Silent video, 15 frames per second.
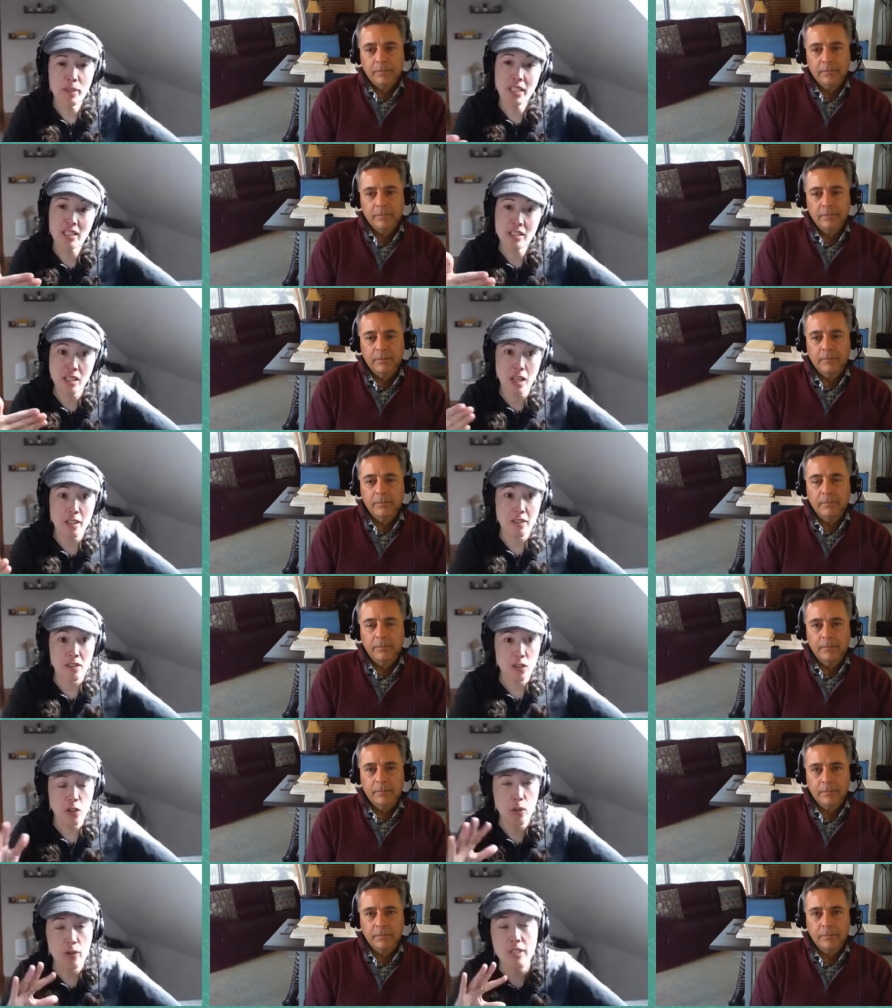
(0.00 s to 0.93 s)
Speaker 1: Because uh,
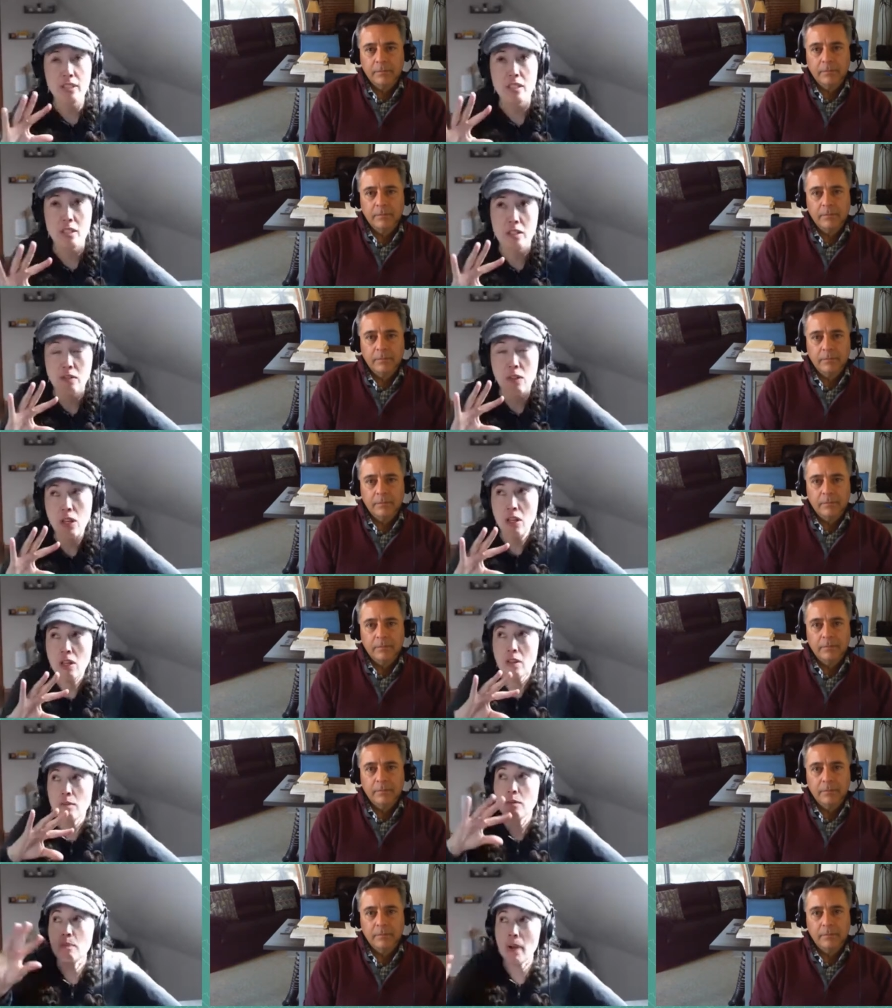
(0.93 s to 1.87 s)
so this is
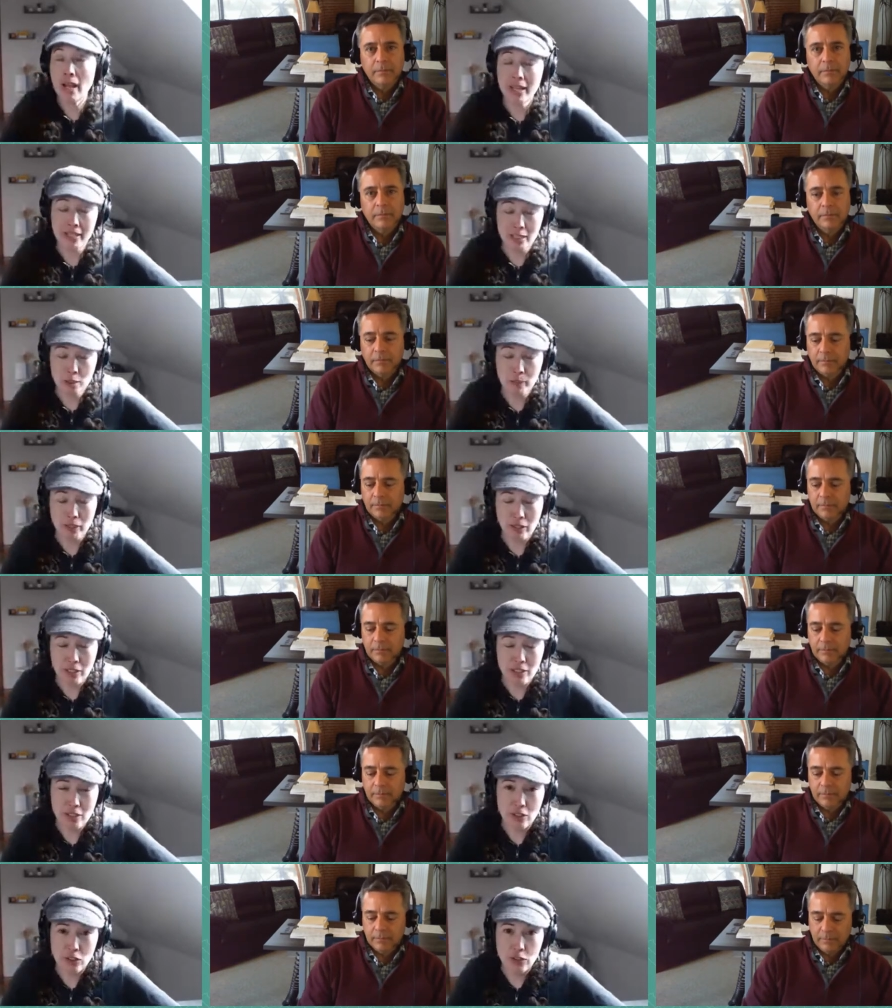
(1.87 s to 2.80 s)
my
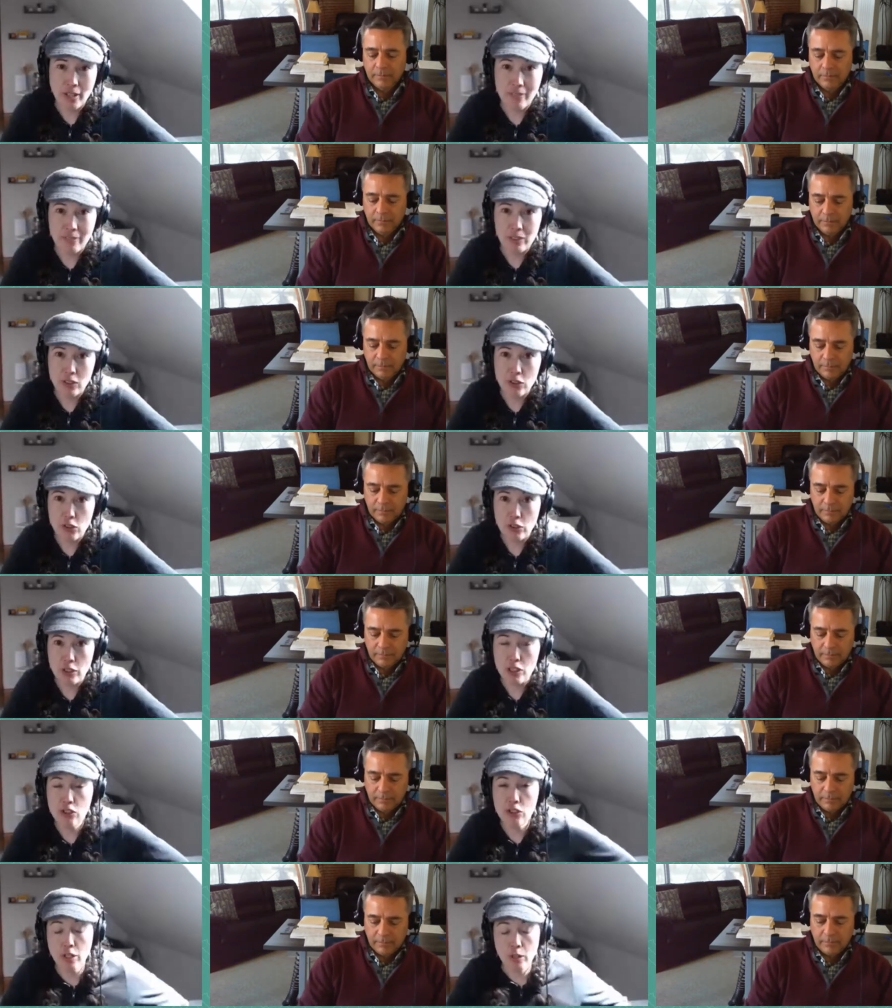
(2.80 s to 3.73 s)
experience in the travel industry.
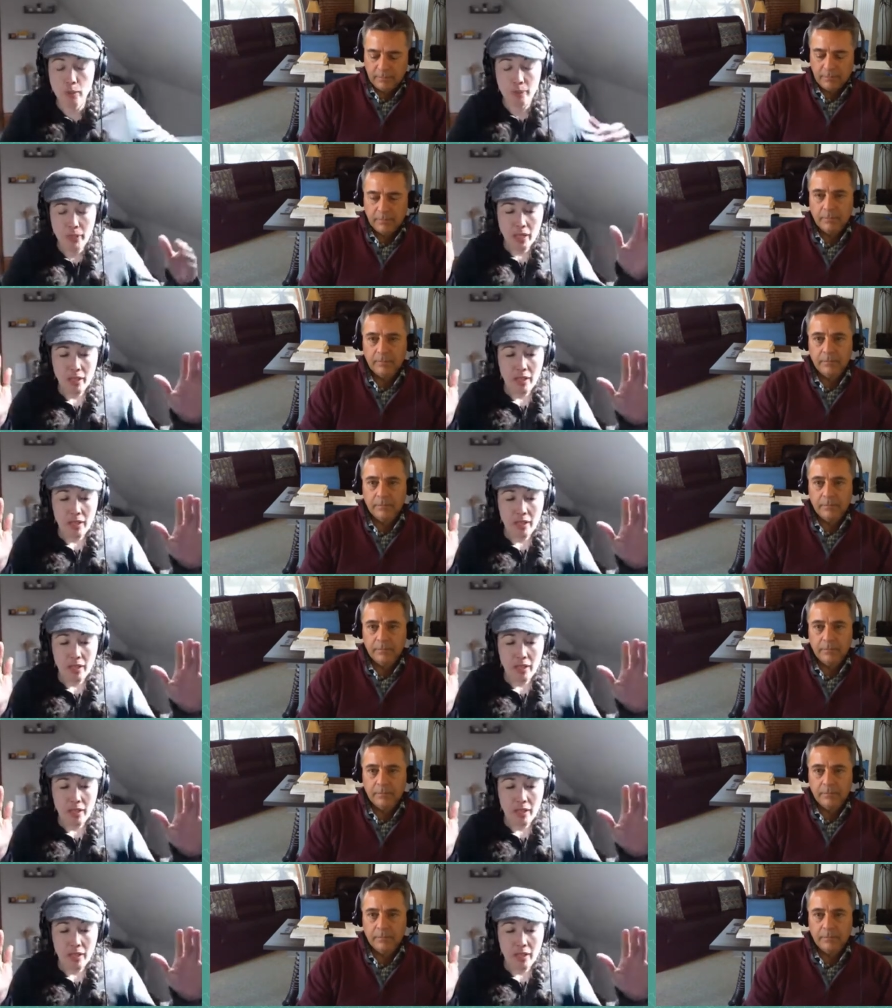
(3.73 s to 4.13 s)
So